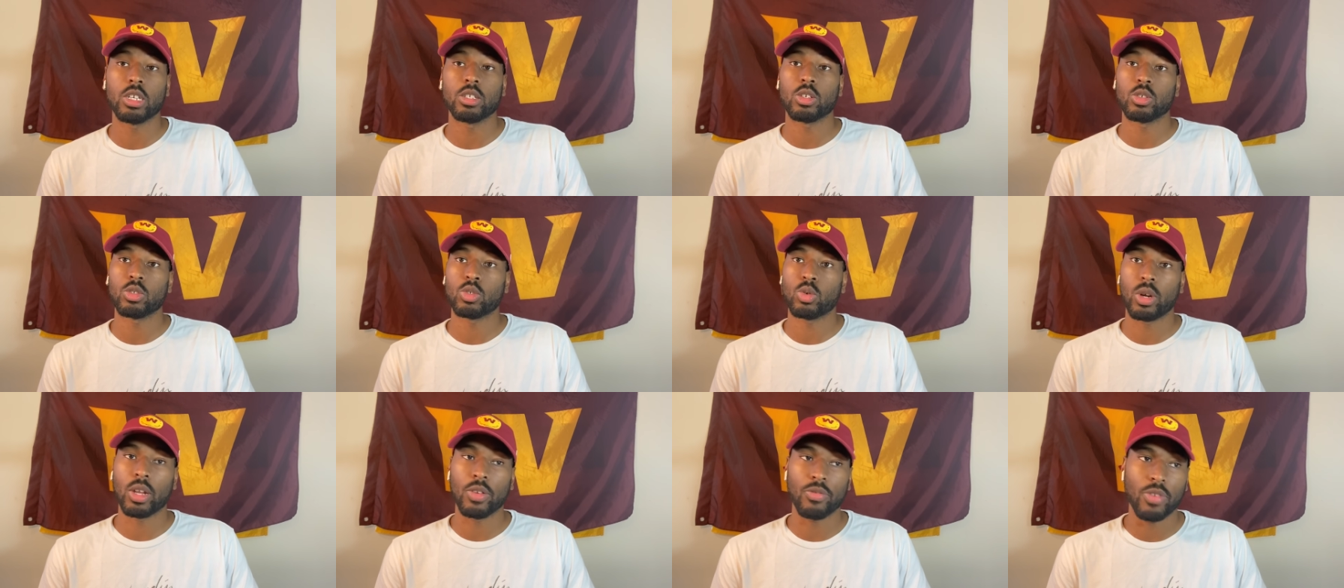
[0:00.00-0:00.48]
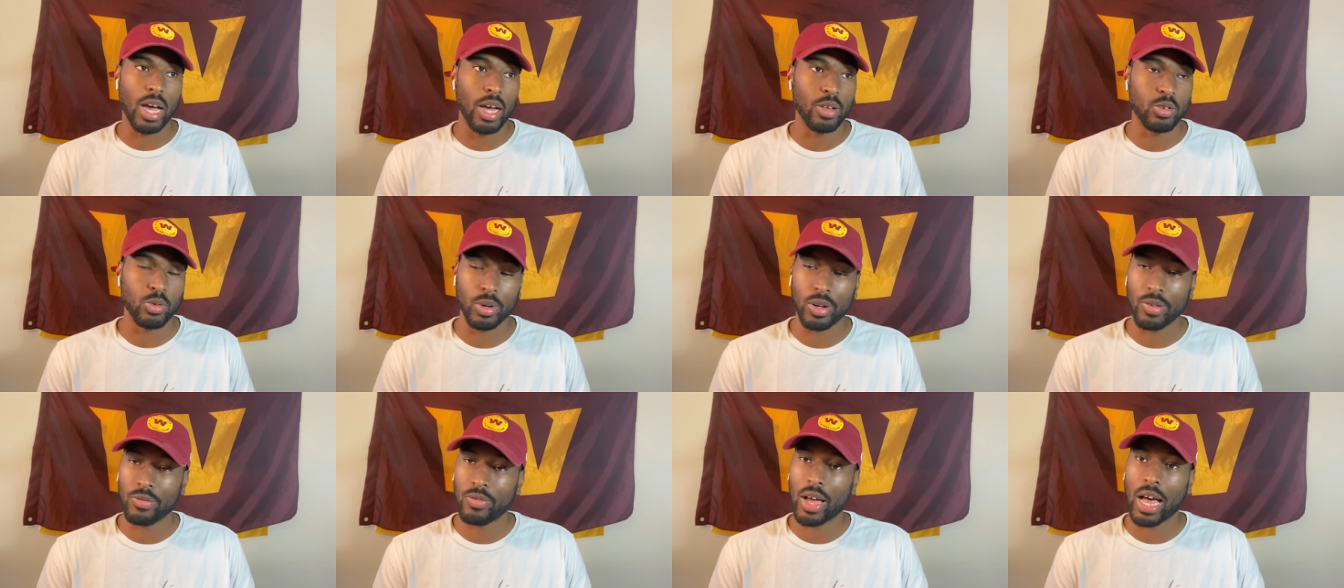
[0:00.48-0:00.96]
So 25,
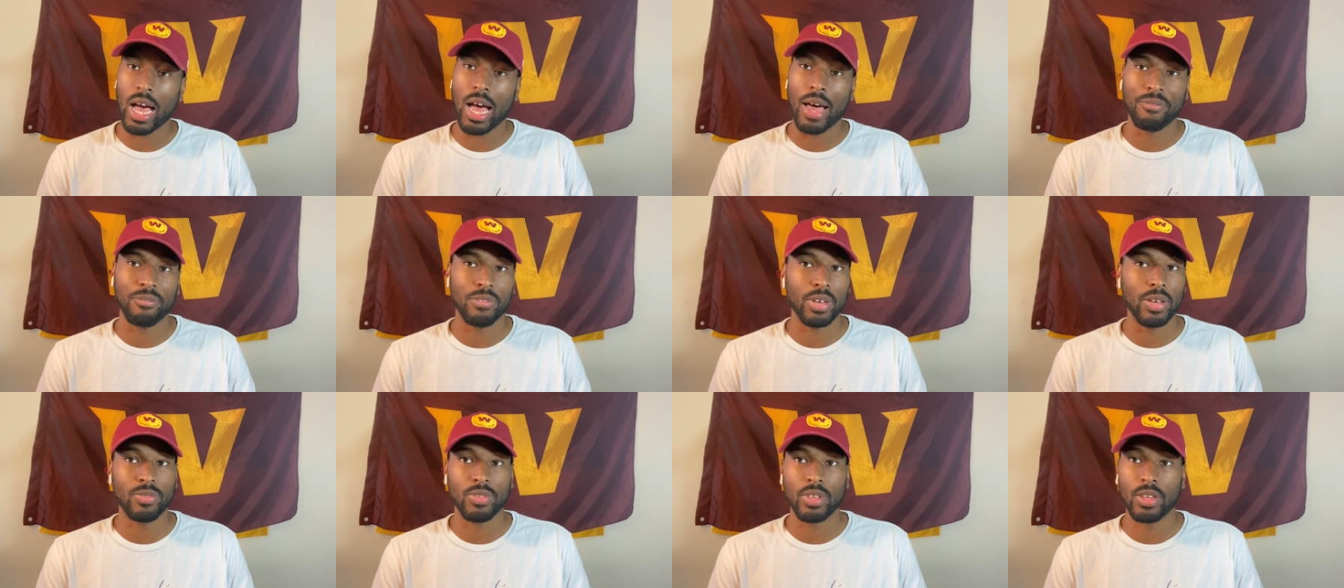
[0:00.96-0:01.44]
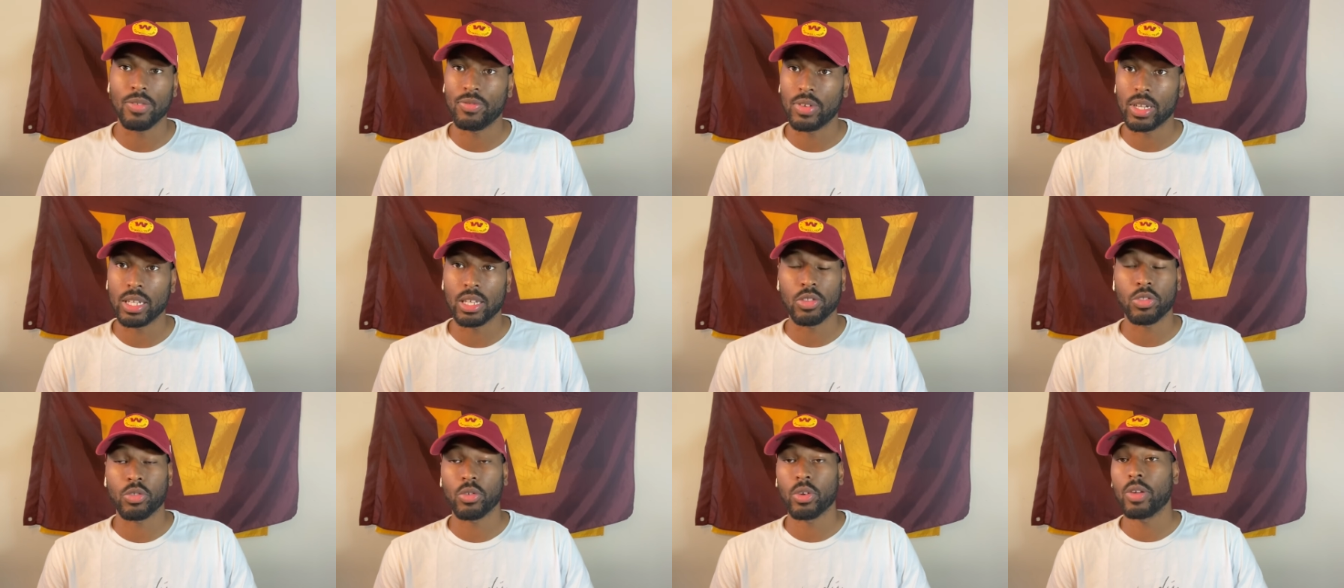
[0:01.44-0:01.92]
25, 50,
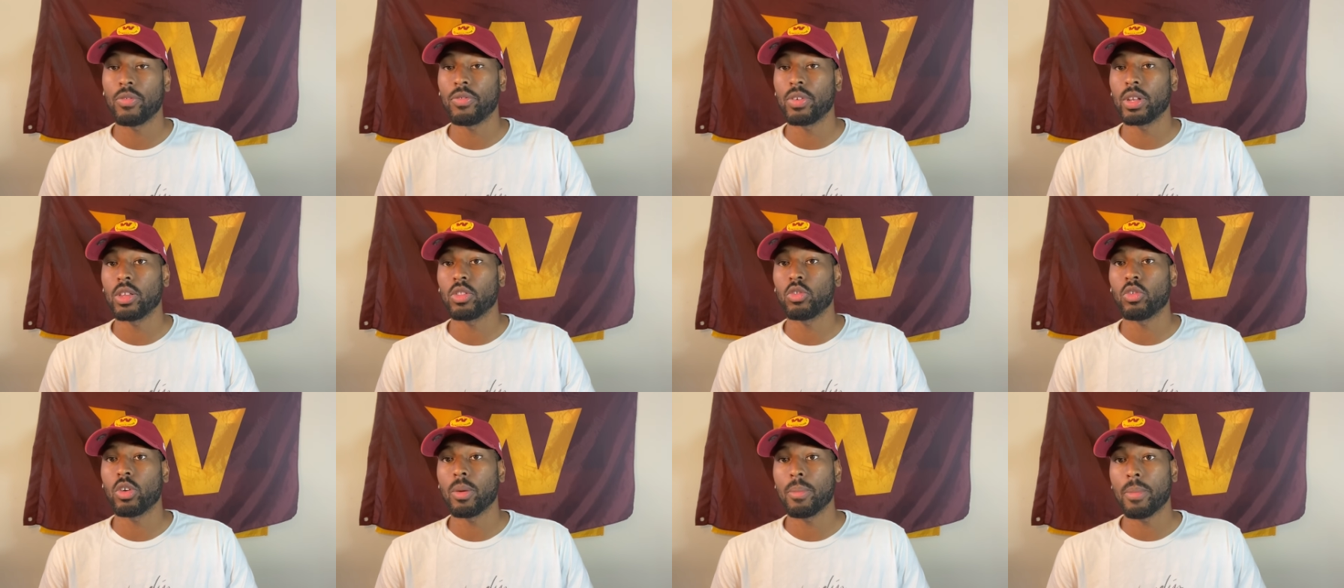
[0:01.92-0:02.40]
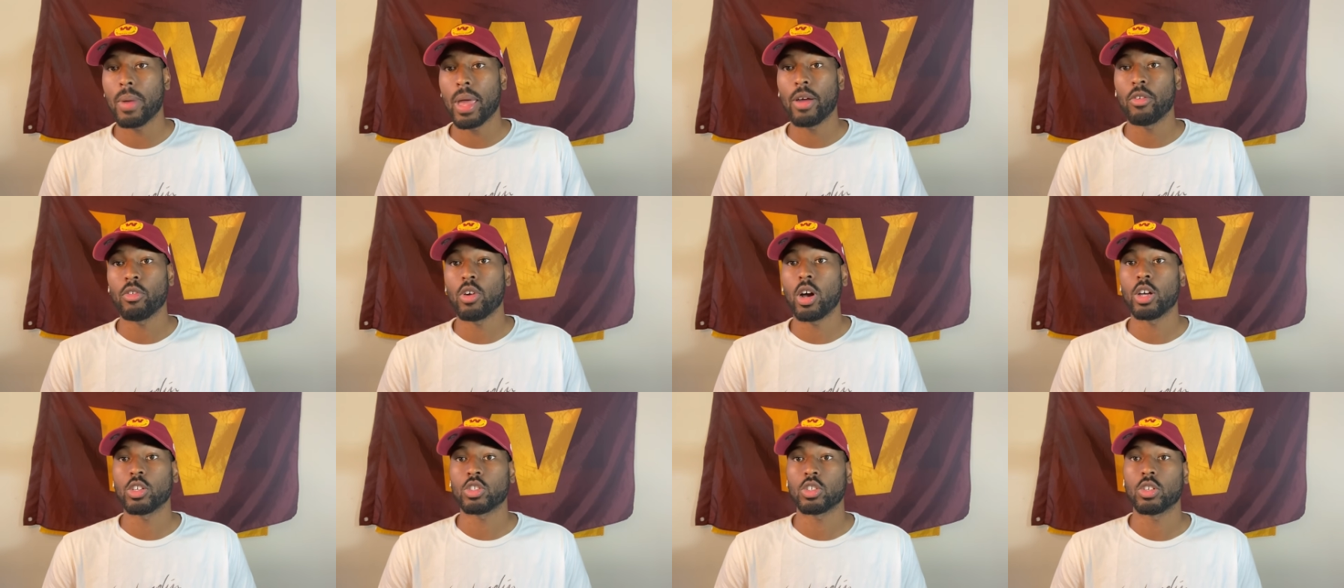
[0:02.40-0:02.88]
53, 53-man
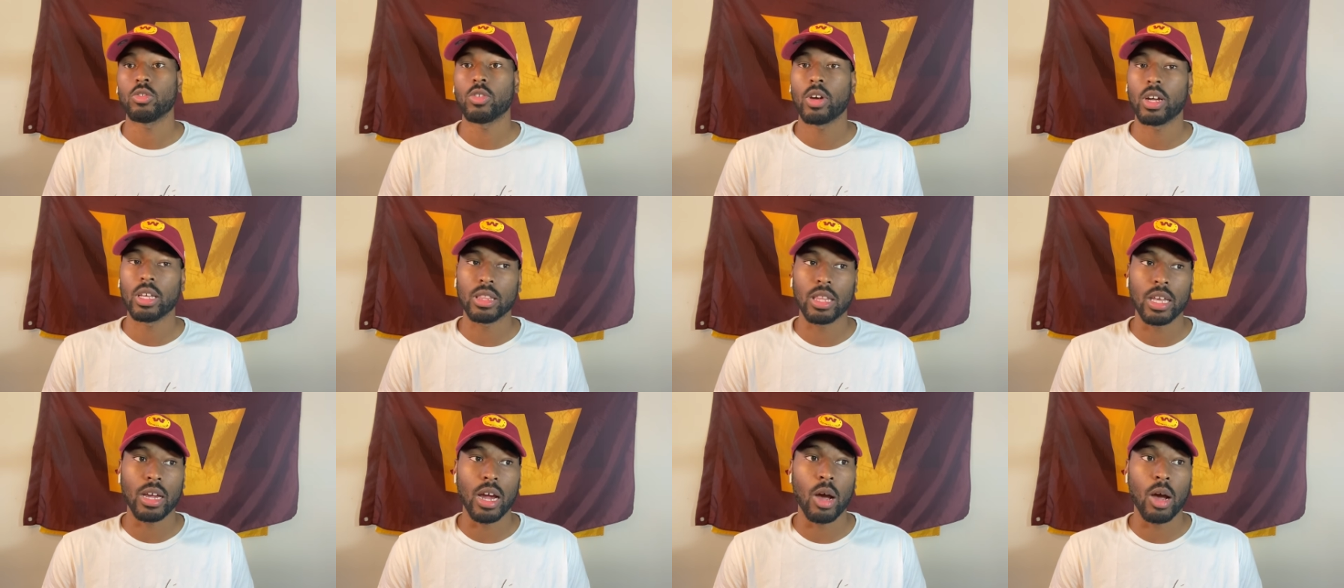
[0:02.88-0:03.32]
roster right there.